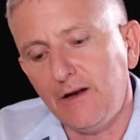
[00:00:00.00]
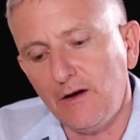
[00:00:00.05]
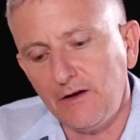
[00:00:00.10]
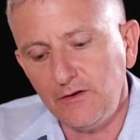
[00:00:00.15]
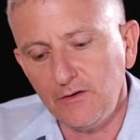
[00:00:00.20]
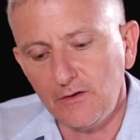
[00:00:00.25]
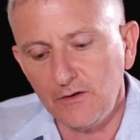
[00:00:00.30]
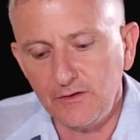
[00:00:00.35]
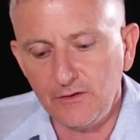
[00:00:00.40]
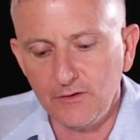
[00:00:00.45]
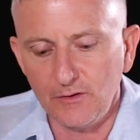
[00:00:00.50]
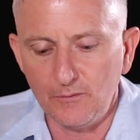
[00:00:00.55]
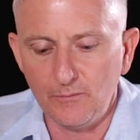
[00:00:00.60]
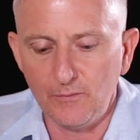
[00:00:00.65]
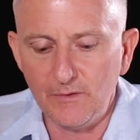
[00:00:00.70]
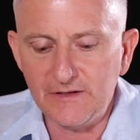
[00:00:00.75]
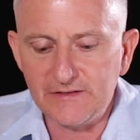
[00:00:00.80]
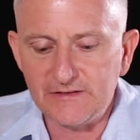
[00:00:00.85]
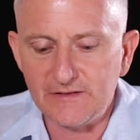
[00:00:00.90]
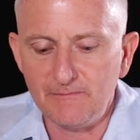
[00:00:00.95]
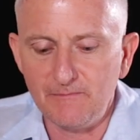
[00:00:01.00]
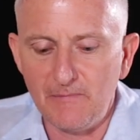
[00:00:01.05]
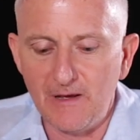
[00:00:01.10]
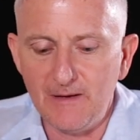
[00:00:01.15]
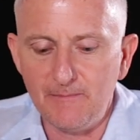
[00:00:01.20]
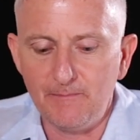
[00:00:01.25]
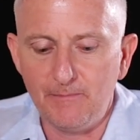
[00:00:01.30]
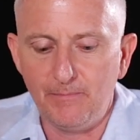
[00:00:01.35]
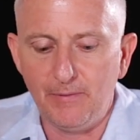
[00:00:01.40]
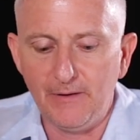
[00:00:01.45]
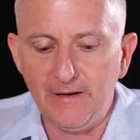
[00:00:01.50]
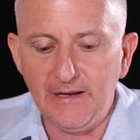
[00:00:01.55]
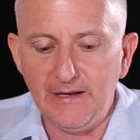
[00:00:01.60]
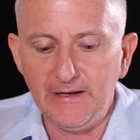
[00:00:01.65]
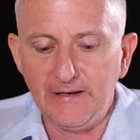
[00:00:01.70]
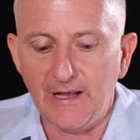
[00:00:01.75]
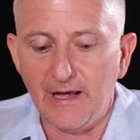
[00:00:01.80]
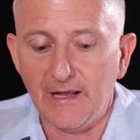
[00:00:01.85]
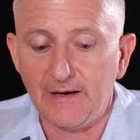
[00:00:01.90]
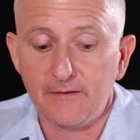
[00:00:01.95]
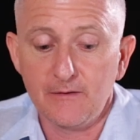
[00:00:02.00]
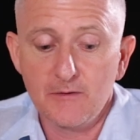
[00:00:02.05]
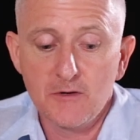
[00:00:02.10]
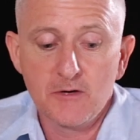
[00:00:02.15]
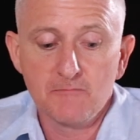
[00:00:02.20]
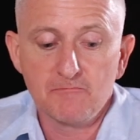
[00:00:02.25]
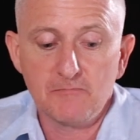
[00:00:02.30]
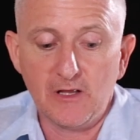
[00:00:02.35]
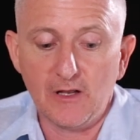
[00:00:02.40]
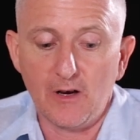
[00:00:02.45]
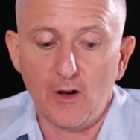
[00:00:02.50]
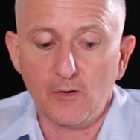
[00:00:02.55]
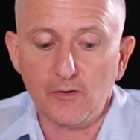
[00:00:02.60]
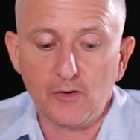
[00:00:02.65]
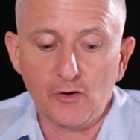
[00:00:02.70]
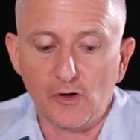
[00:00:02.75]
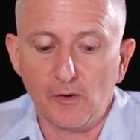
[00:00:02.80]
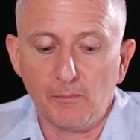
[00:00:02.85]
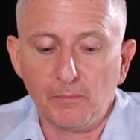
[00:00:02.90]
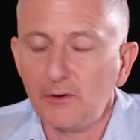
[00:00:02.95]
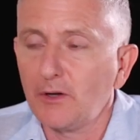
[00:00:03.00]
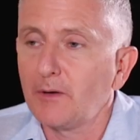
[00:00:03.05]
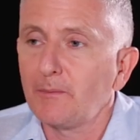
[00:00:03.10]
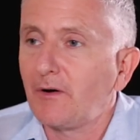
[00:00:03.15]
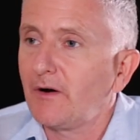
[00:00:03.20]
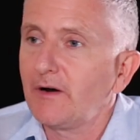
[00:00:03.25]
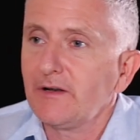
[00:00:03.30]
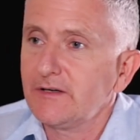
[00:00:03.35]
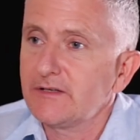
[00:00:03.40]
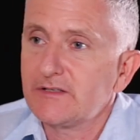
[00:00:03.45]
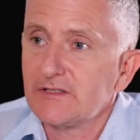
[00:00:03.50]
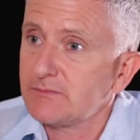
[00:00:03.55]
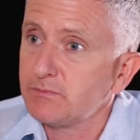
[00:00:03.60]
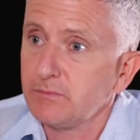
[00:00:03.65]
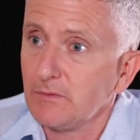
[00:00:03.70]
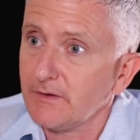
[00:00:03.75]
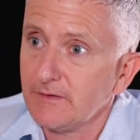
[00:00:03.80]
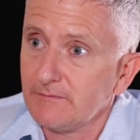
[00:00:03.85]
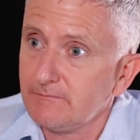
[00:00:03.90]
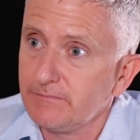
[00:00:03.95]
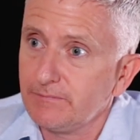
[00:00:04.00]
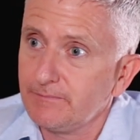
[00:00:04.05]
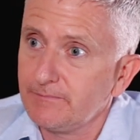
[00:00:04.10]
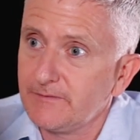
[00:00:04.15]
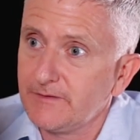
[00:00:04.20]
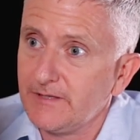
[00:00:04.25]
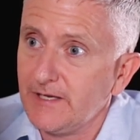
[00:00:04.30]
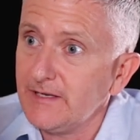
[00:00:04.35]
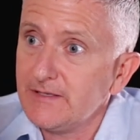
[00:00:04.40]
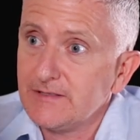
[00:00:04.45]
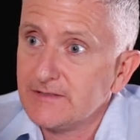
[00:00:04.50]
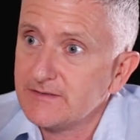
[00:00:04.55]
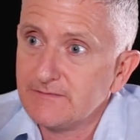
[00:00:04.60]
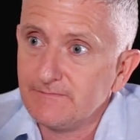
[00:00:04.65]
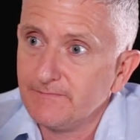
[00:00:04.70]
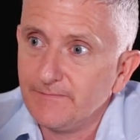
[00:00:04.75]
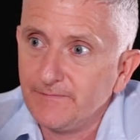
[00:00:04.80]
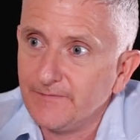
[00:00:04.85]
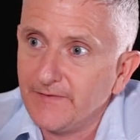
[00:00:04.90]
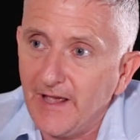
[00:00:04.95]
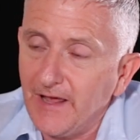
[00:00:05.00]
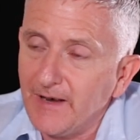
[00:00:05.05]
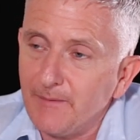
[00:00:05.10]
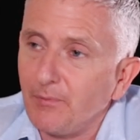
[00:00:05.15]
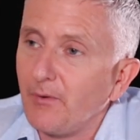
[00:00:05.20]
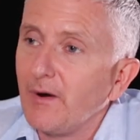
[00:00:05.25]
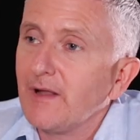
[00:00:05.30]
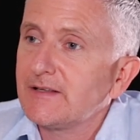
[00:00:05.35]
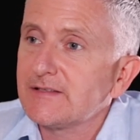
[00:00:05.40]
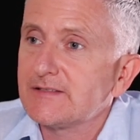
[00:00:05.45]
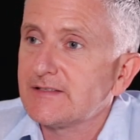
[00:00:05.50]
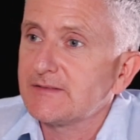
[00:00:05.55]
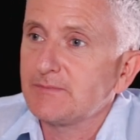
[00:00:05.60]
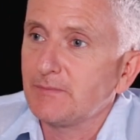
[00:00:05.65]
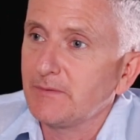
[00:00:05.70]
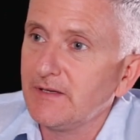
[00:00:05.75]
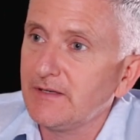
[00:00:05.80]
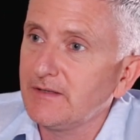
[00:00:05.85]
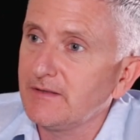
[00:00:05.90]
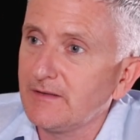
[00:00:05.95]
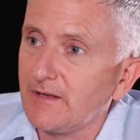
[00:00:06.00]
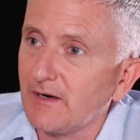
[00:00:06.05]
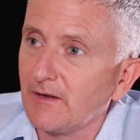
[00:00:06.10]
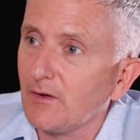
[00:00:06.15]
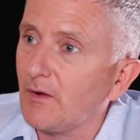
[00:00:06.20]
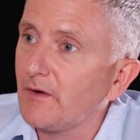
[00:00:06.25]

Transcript: You know, your reason may be that, you know, you're a plumber and you just want to teach 10 apprentices within their